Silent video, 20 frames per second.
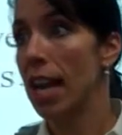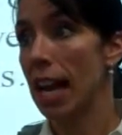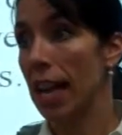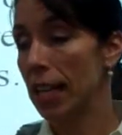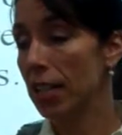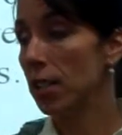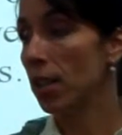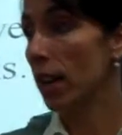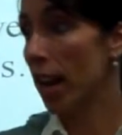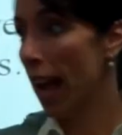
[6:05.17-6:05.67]

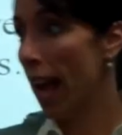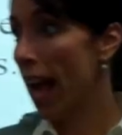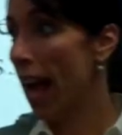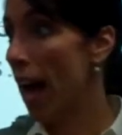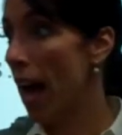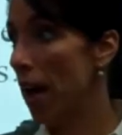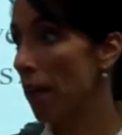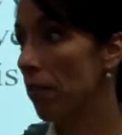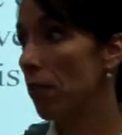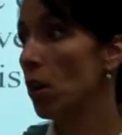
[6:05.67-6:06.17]
It's going to
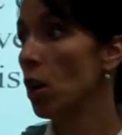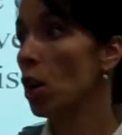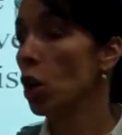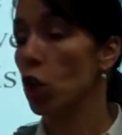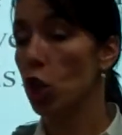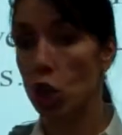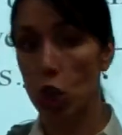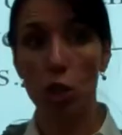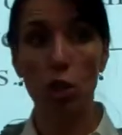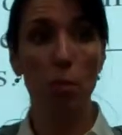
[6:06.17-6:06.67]
have
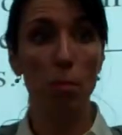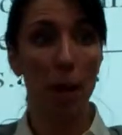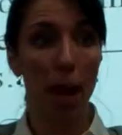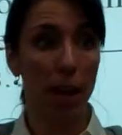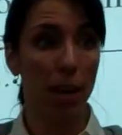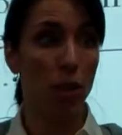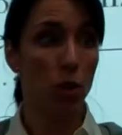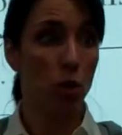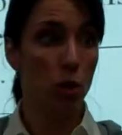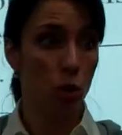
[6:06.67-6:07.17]
good
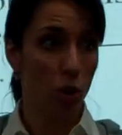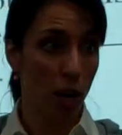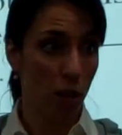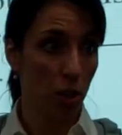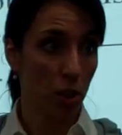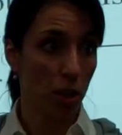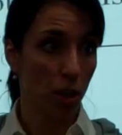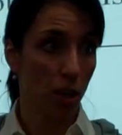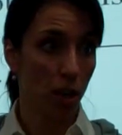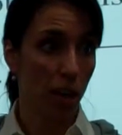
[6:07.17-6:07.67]
grammatical
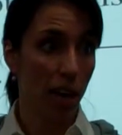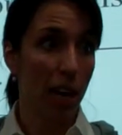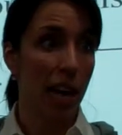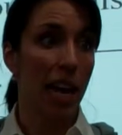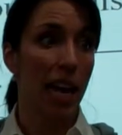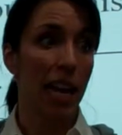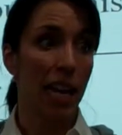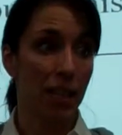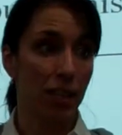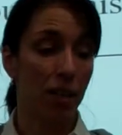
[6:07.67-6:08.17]
structure.
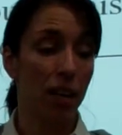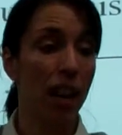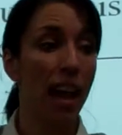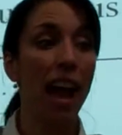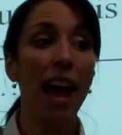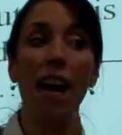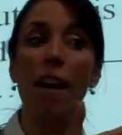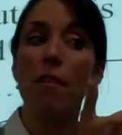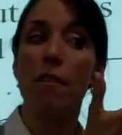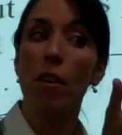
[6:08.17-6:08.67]
It's going to
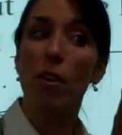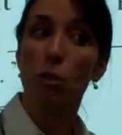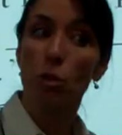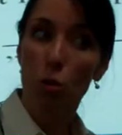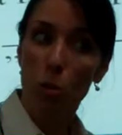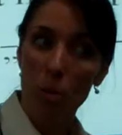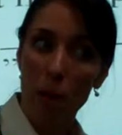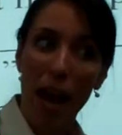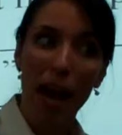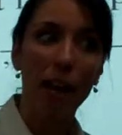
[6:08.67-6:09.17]
have
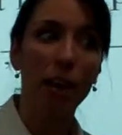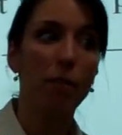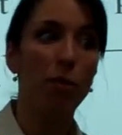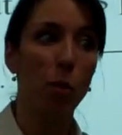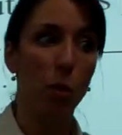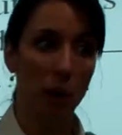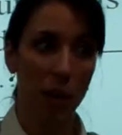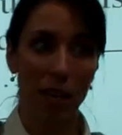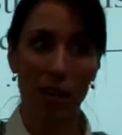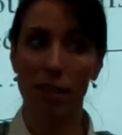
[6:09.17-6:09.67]
dramatic
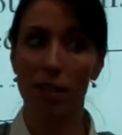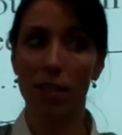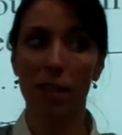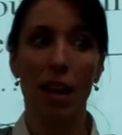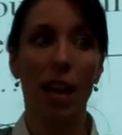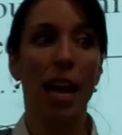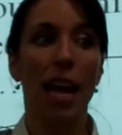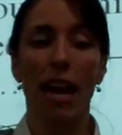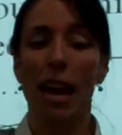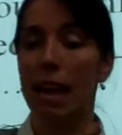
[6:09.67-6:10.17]
voice.
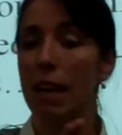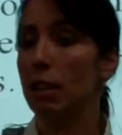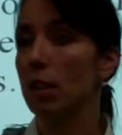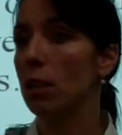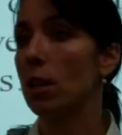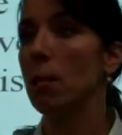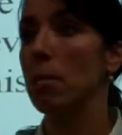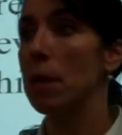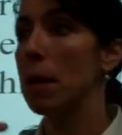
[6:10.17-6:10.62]
It's going to